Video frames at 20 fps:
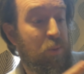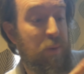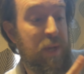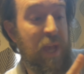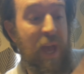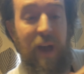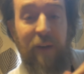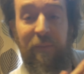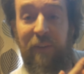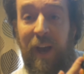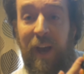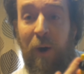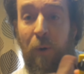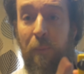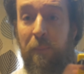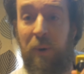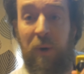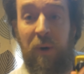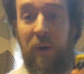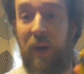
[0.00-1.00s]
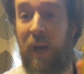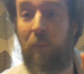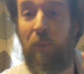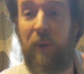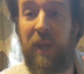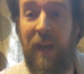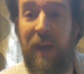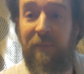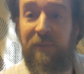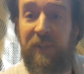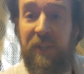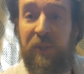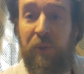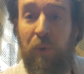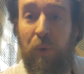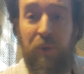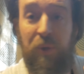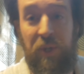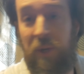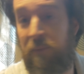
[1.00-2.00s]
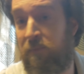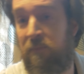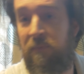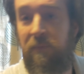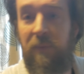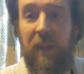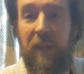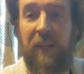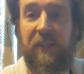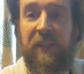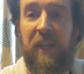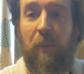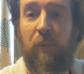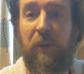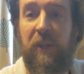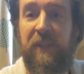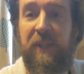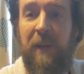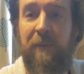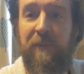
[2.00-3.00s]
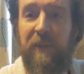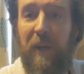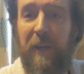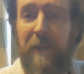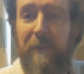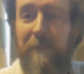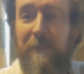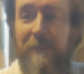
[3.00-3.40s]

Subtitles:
We have output and we have distortion. Let's hear what it sounds like.